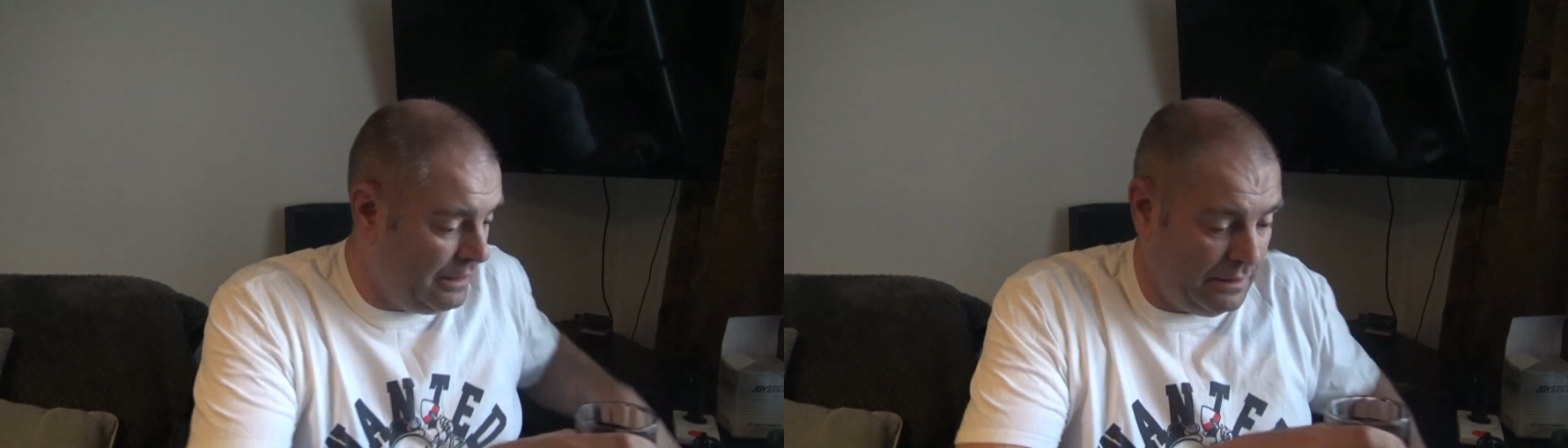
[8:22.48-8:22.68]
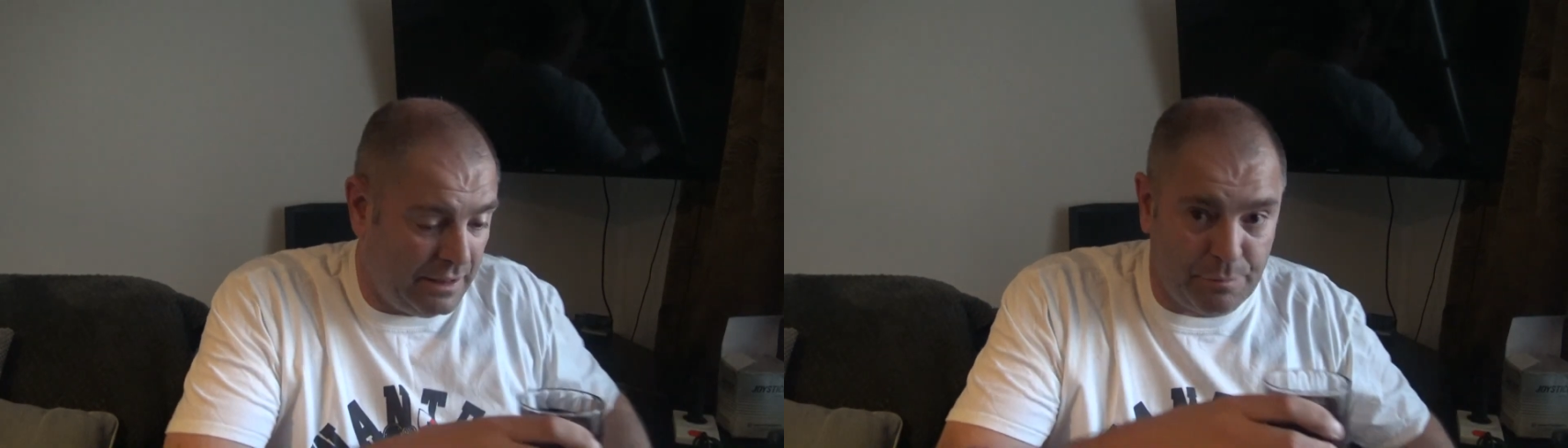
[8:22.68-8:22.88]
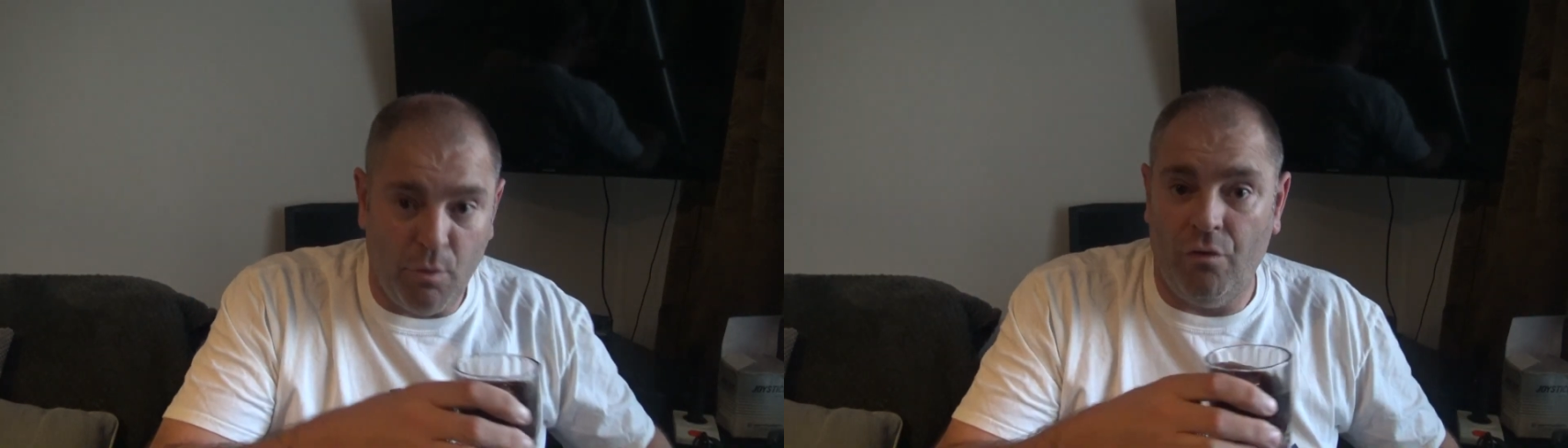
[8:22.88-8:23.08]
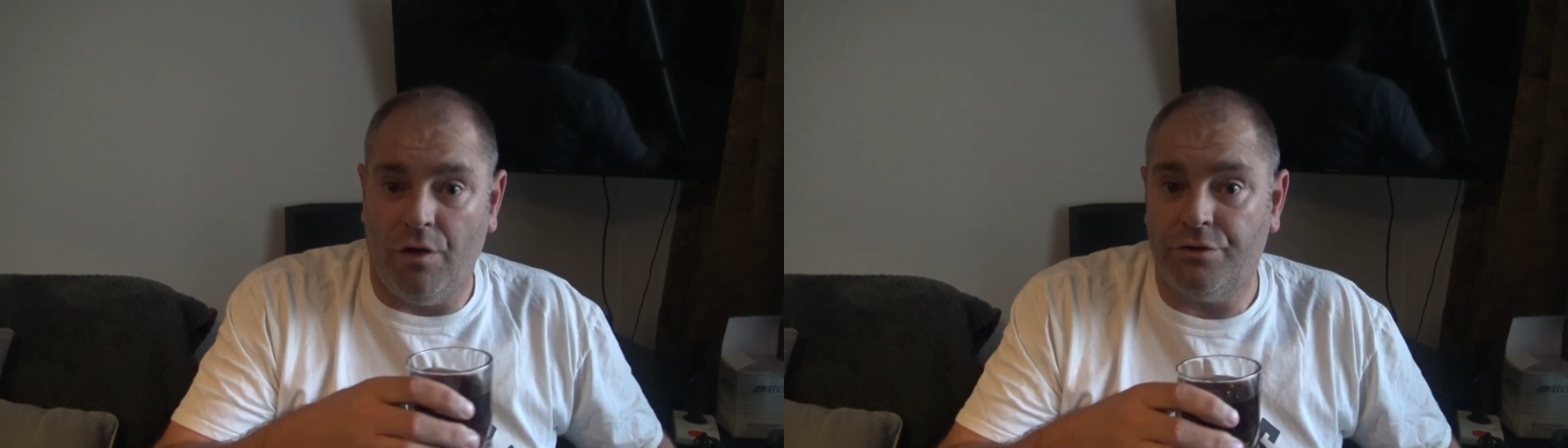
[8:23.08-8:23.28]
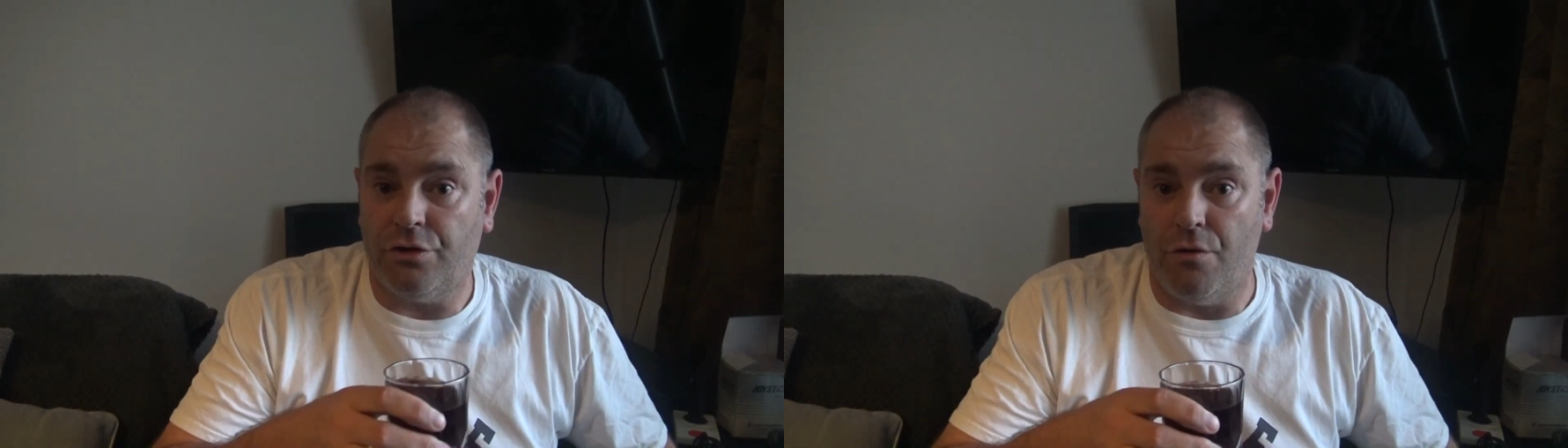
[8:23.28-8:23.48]
let's move
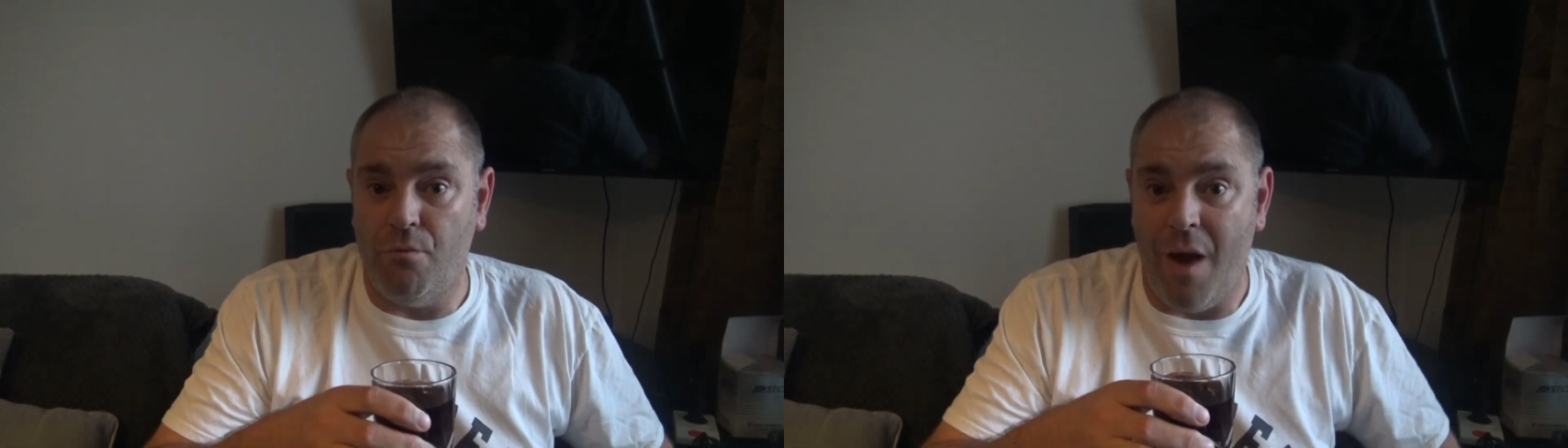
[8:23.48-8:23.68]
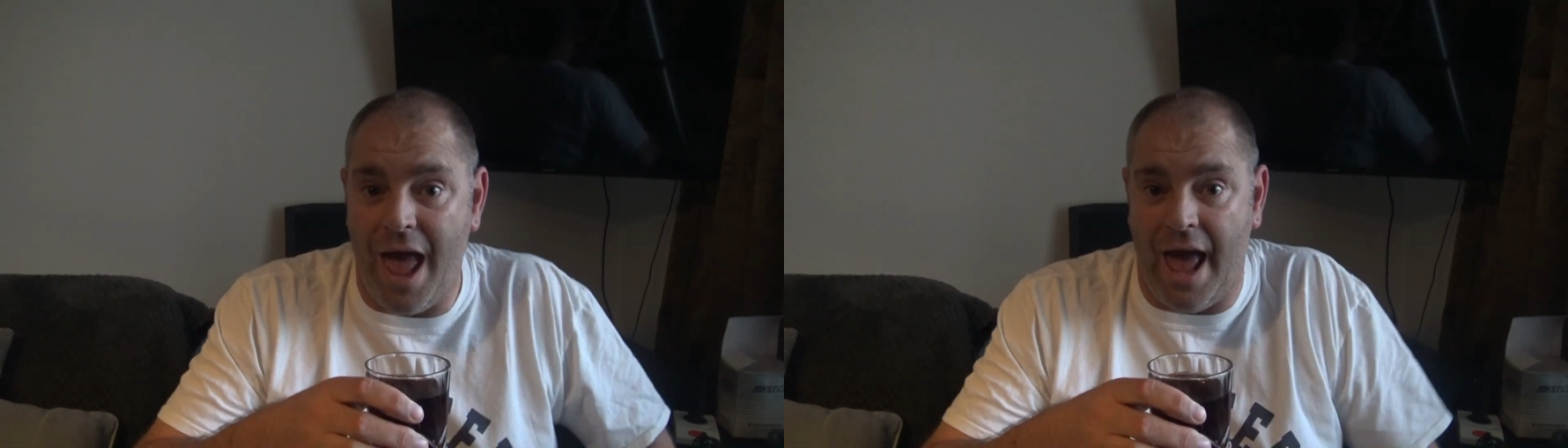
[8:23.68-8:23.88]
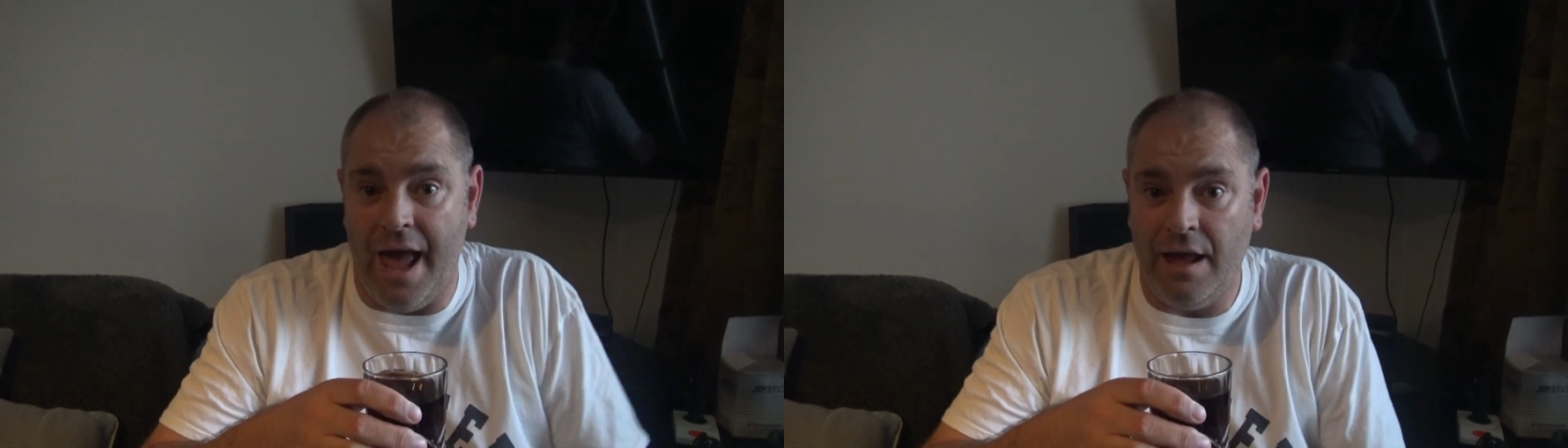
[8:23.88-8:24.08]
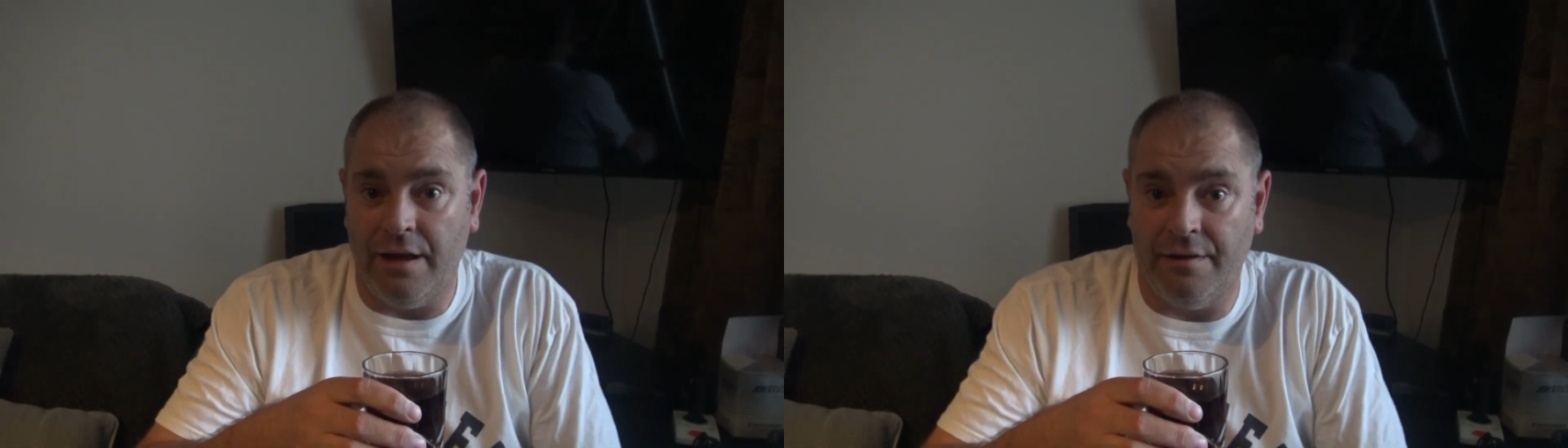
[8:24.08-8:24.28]
on to the rare